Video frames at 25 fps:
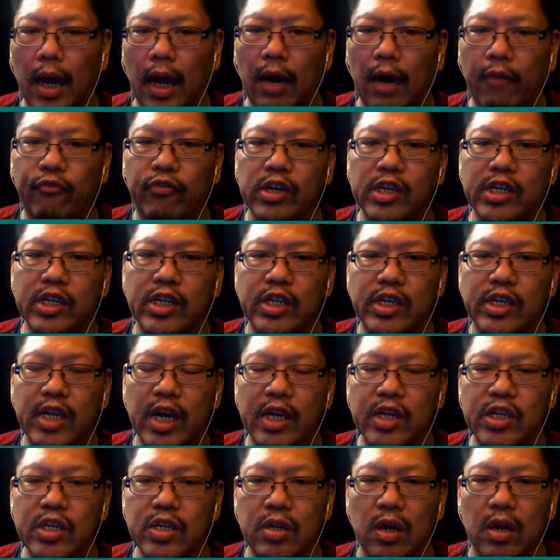For
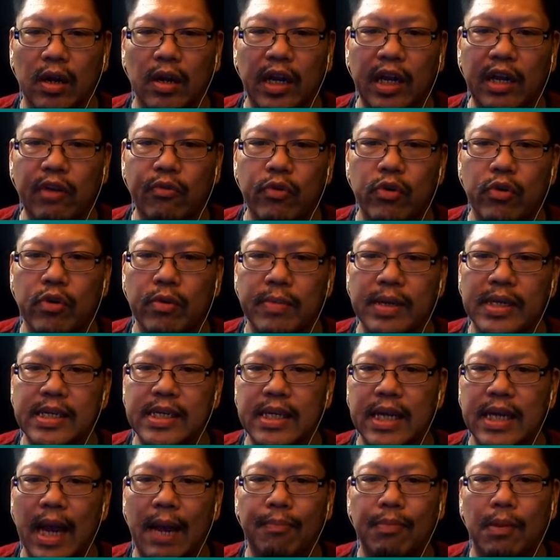suggestions on Iwagumi
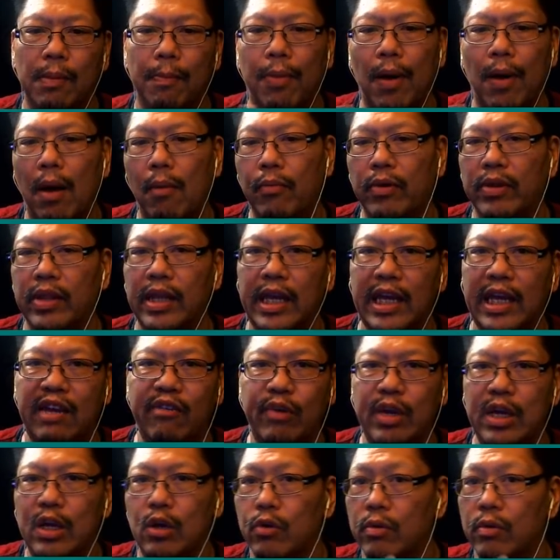Scape, the problem with
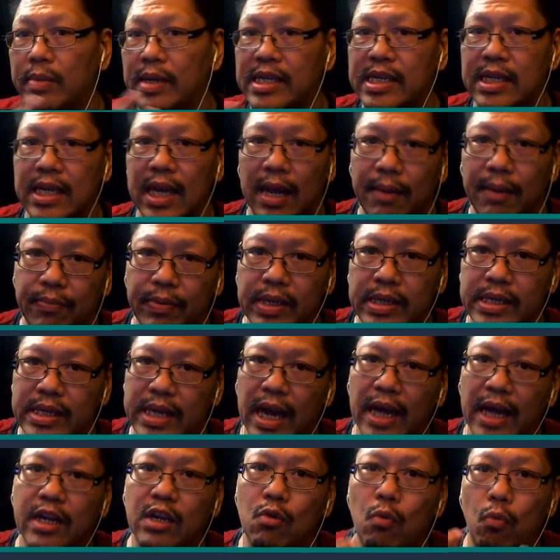Iwagumi Scape is
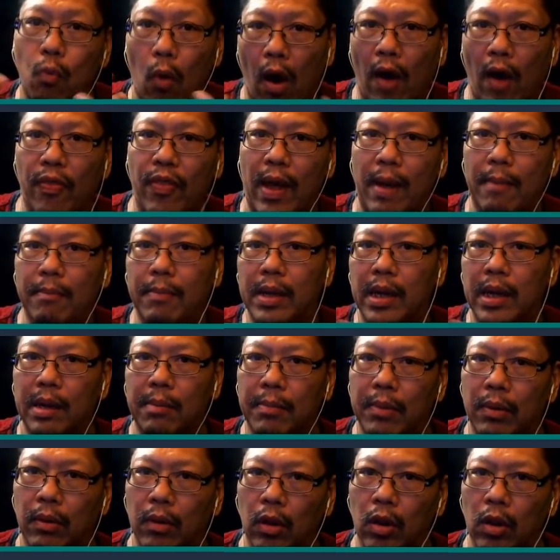that you want that
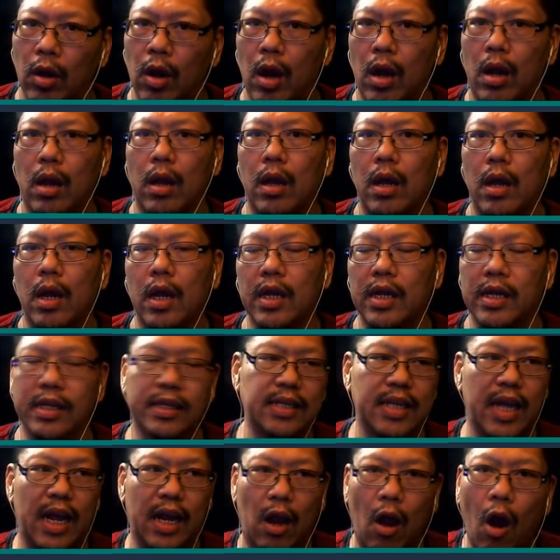minimal look. It's
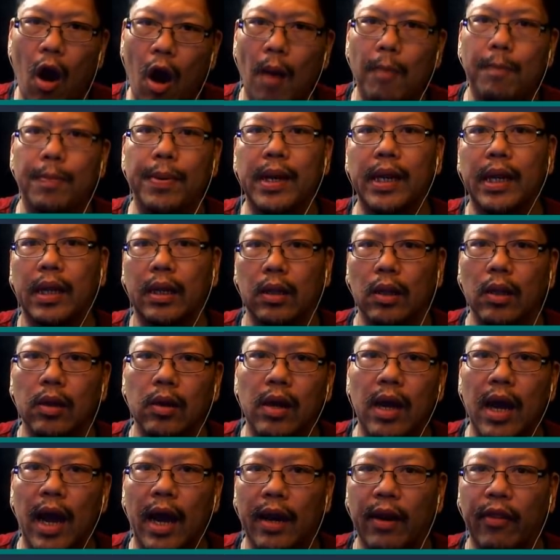that carpeting
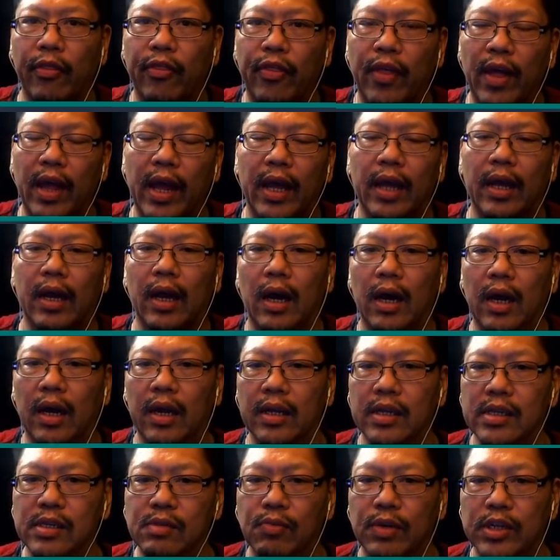look kind of thing
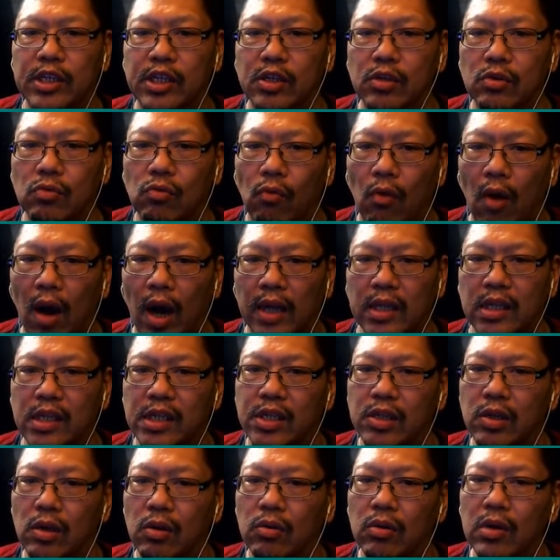is what you want.
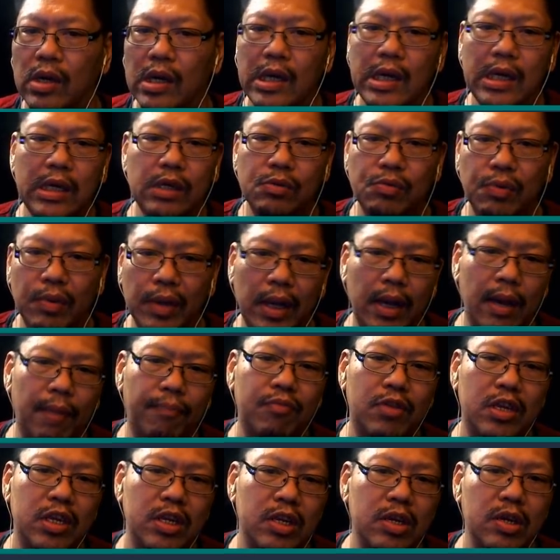So it's really
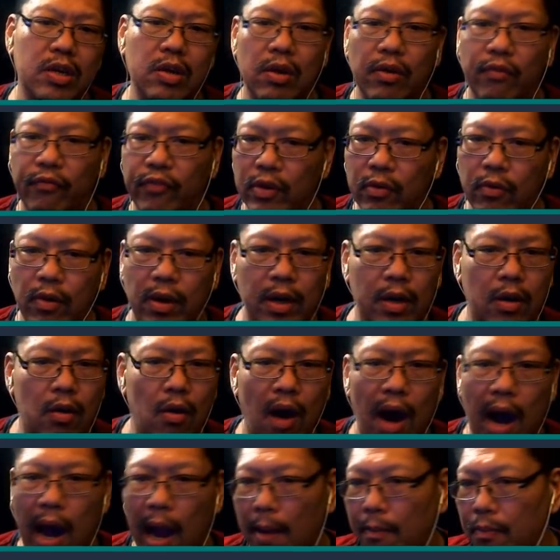up to you. If you want to go
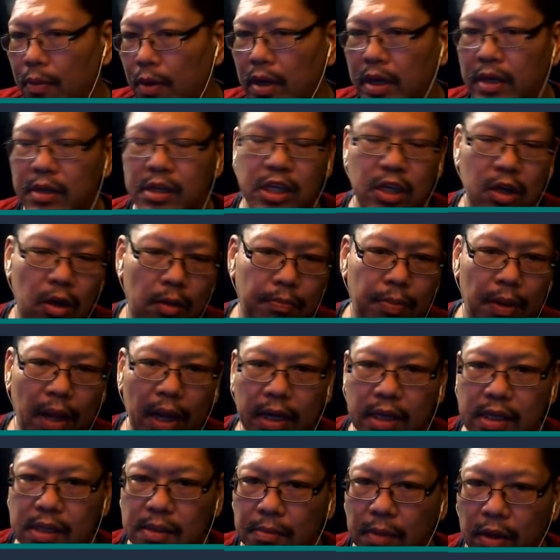hybrid and start
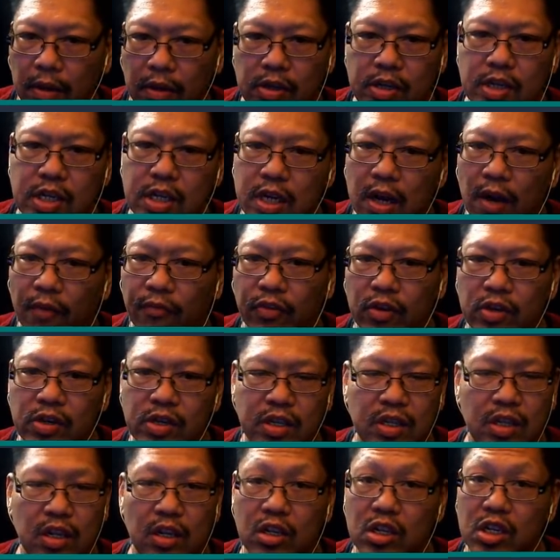playing some other stuff,
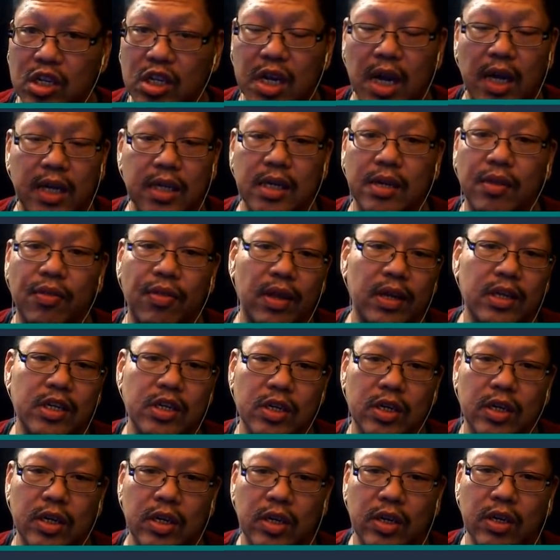there's tons of things
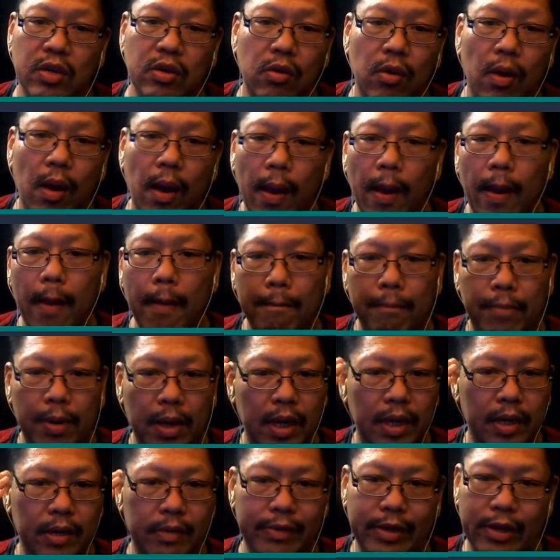you can do.
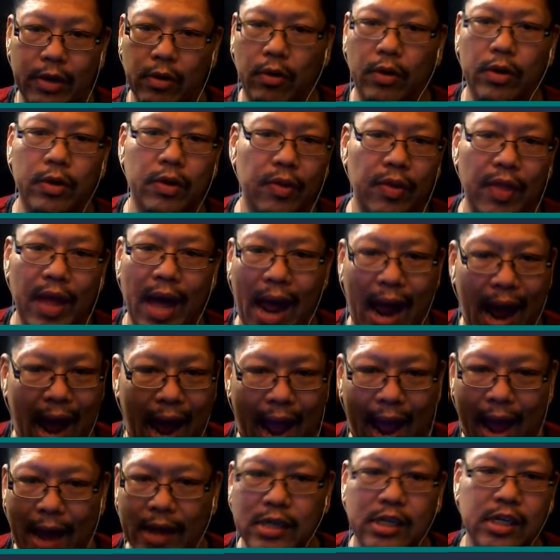But in order to do that, I
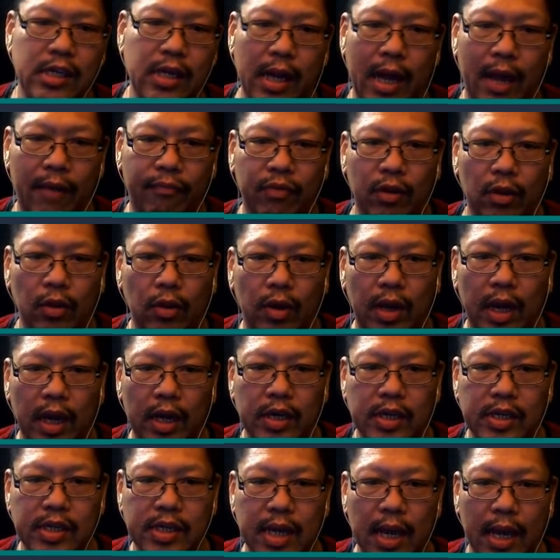actually have to look at
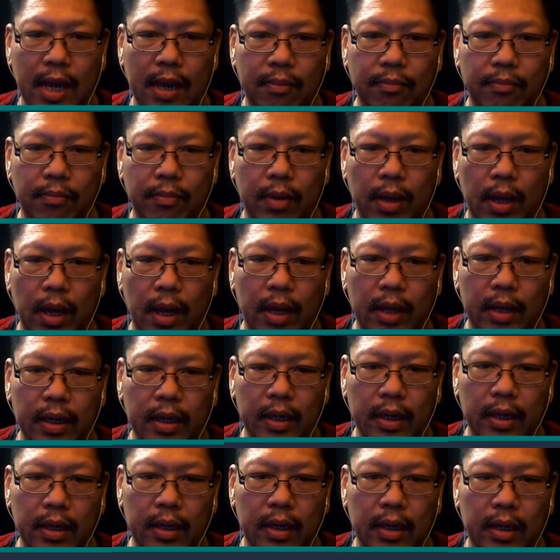your scape
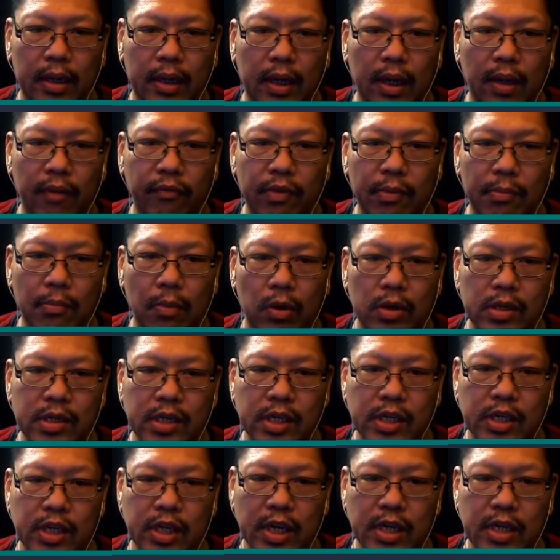and give you more
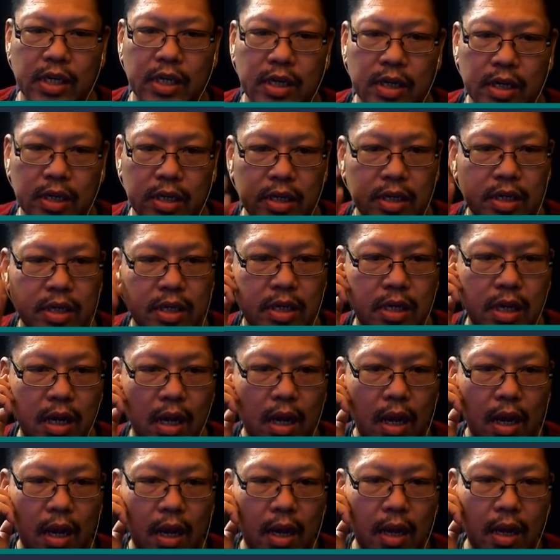suggestions.
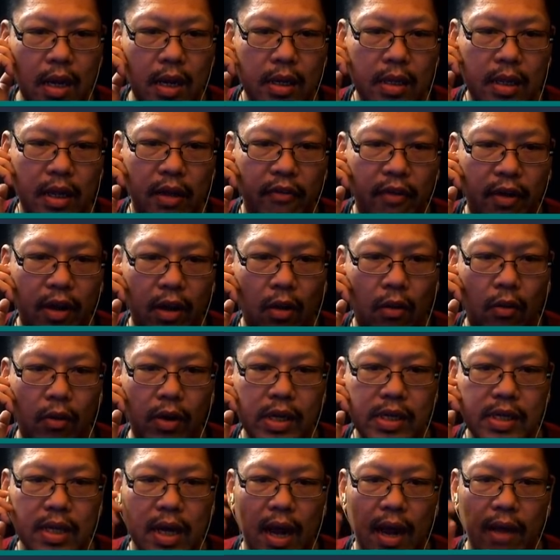Tevon
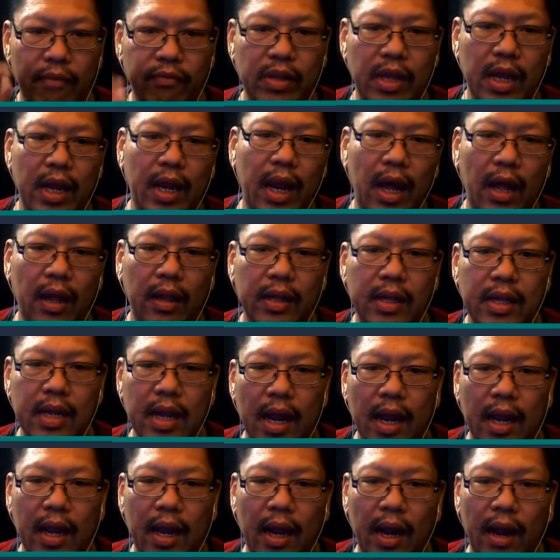Lawrence, I have a 10-gallon
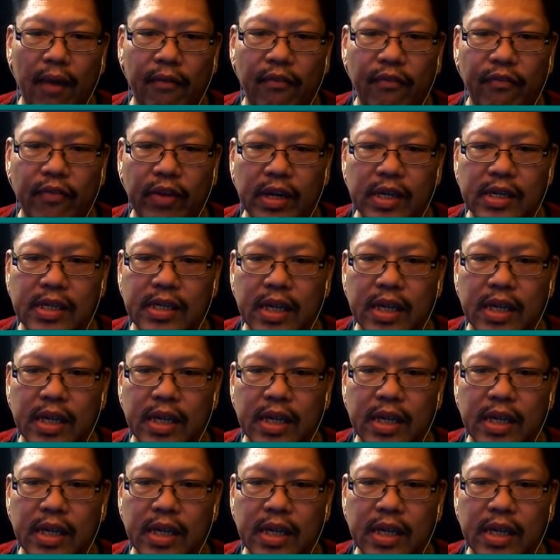tank and I have a Phoenix